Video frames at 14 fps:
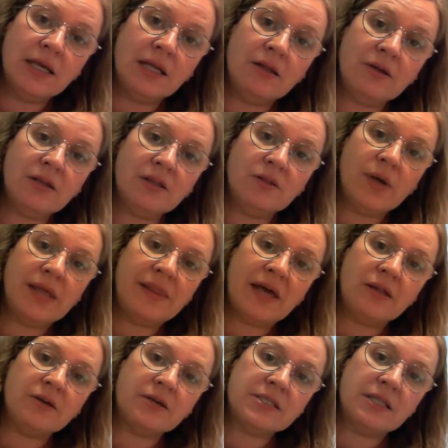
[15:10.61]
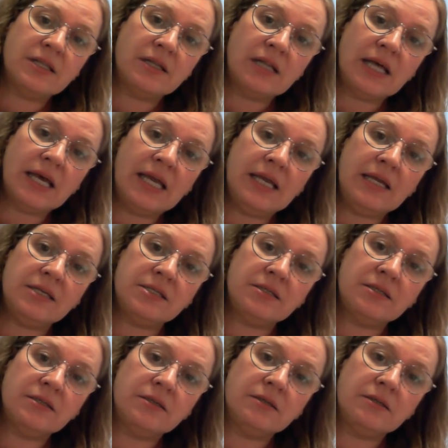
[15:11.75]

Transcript: And look at the way that looks in the light.